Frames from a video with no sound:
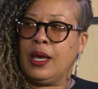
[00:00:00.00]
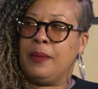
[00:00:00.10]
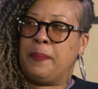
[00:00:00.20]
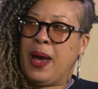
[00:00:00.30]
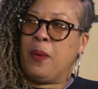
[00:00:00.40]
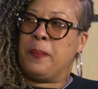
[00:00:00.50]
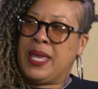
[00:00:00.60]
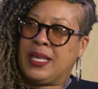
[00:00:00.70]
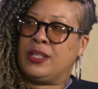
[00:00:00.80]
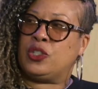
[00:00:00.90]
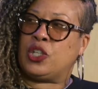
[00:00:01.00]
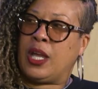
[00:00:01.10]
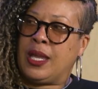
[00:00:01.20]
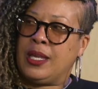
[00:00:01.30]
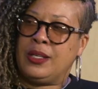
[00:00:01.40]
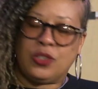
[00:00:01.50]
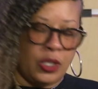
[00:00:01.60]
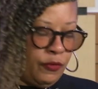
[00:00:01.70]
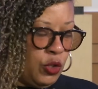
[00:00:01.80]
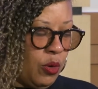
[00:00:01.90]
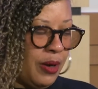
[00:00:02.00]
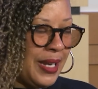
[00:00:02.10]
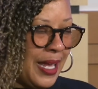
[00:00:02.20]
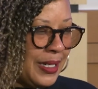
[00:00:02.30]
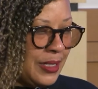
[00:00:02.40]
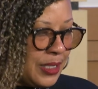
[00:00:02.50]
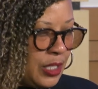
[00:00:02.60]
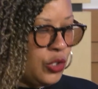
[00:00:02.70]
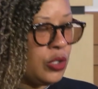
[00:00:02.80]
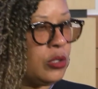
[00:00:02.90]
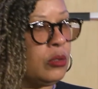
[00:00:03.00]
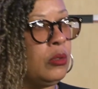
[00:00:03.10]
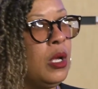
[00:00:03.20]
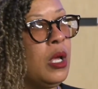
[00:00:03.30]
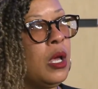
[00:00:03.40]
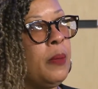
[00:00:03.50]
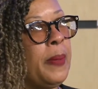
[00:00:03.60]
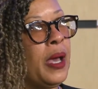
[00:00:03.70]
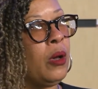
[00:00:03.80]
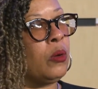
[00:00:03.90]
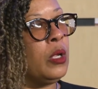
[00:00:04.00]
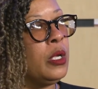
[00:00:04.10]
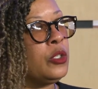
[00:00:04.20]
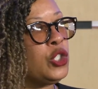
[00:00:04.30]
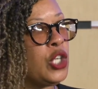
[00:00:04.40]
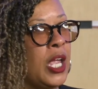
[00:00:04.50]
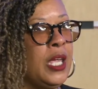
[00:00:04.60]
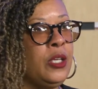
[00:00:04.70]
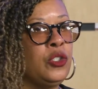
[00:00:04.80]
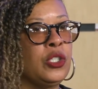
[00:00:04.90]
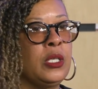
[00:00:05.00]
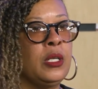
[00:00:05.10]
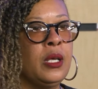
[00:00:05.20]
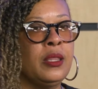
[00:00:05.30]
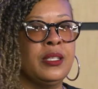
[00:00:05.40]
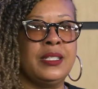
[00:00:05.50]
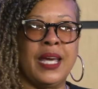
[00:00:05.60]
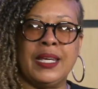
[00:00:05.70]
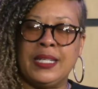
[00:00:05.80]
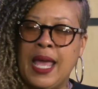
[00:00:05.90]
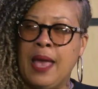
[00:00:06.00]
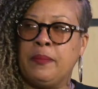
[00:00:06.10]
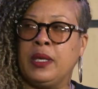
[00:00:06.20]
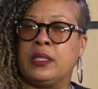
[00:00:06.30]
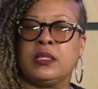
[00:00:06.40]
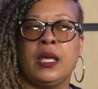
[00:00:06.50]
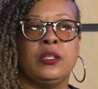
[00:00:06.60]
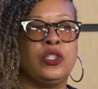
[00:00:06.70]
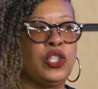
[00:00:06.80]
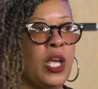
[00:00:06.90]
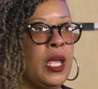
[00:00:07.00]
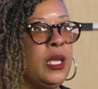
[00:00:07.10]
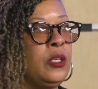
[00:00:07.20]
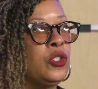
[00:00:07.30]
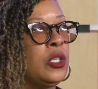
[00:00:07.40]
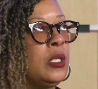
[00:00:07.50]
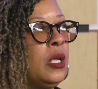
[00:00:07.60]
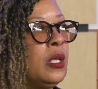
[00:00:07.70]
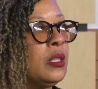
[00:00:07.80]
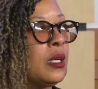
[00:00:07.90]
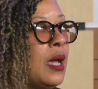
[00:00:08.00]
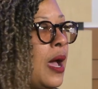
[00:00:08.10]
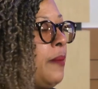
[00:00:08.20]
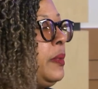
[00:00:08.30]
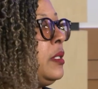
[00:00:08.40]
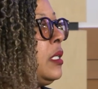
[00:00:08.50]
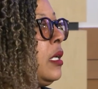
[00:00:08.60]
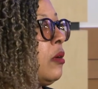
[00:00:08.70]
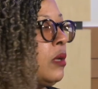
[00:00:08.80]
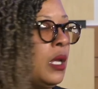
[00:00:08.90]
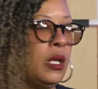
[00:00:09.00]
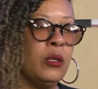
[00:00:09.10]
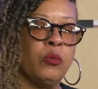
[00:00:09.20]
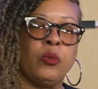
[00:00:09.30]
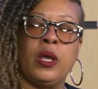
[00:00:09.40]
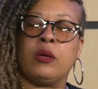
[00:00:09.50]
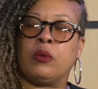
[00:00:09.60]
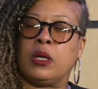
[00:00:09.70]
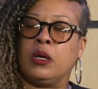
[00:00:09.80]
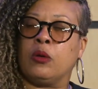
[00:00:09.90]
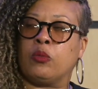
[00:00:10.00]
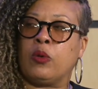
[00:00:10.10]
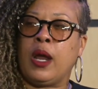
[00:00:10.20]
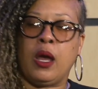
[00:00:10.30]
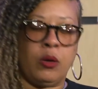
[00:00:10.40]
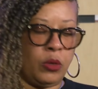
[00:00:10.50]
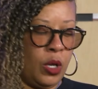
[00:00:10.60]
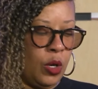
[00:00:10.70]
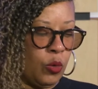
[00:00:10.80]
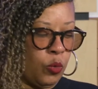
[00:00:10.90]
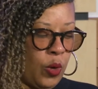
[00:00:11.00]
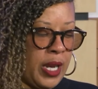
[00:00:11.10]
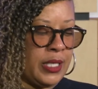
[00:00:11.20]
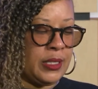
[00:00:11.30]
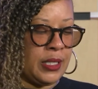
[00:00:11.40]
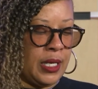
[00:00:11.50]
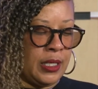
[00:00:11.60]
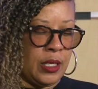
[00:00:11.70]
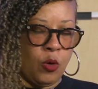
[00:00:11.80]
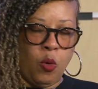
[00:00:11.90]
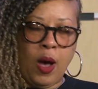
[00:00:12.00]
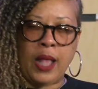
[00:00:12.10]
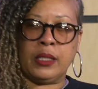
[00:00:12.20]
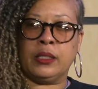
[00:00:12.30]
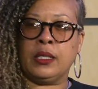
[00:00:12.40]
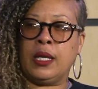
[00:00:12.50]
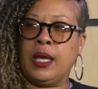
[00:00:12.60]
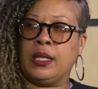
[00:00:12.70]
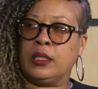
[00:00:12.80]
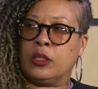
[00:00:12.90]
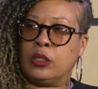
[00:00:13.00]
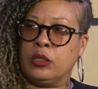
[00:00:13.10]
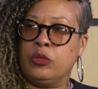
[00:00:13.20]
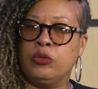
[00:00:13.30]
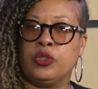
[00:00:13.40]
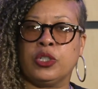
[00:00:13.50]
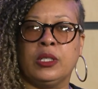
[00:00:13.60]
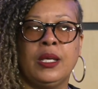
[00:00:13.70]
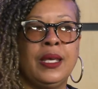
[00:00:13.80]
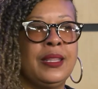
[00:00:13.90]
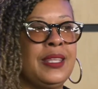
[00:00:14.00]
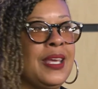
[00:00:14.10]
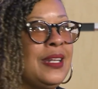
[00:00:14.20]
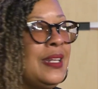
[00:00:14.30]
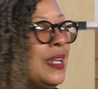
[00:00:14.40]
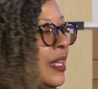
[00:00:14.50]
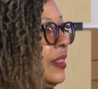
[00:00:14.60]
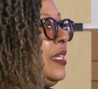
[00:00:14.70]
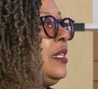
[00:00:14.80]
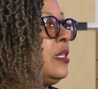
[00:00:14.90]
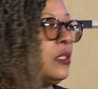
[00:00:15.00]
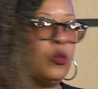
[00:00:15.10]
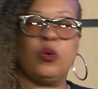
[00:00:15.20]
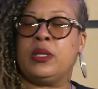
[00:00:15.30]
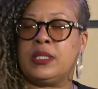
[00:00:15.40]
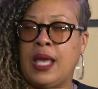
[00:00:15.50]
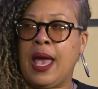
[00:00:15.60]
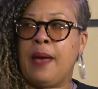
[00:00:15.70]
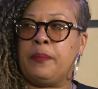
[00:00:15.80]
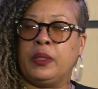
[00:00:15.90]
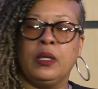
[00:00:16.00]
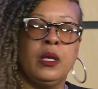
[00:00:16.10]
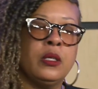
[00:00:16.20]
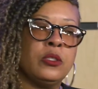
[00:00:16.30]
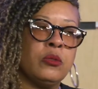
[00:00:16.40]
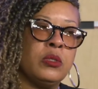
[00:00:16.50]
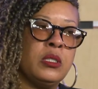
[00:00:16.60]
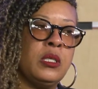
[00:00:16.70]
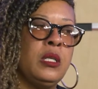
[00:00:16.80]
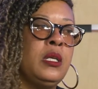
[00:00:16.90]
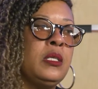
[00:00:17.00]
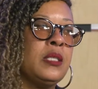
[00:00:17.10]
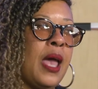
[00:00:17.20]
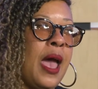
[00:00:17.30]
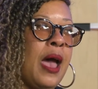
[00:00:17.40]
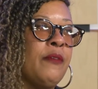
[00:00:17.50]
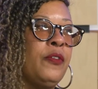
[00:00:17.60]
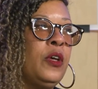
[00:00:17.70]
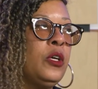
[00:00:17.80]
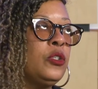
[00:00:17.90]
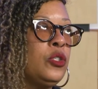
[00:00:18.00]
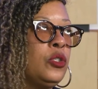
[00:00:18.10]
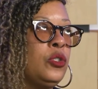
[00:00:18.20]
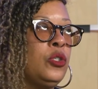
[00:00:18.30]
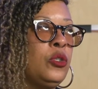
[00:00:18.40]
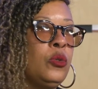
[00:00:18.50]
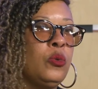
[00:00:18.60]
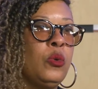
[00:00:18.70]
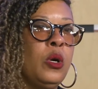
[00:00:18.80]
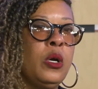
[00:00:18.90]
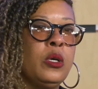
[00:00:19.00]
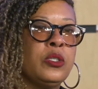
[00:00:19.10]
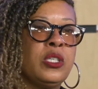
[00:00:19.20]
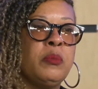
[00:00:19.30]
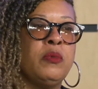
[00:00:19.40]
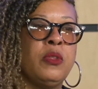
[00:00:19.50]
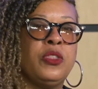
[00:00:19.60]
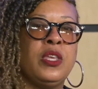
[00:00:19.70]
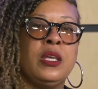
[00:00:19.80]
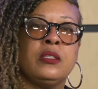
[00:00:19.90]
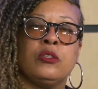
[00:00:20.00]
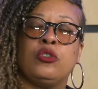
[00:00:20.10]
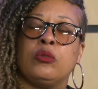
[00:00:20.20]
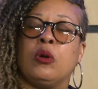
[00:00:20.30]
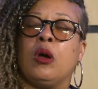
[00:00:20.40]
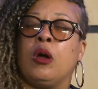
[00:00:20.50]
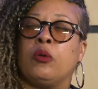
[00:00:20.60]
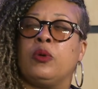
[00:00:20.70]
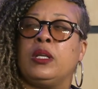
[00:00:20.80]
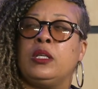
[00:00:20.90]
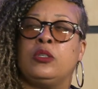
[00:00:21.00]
about making change, if you are not intentional about changing the dynamics and changing the commentary and the rhetoric around race and equality and inclusion, then nothing is going to happen. So cities have to do some of the things that you're already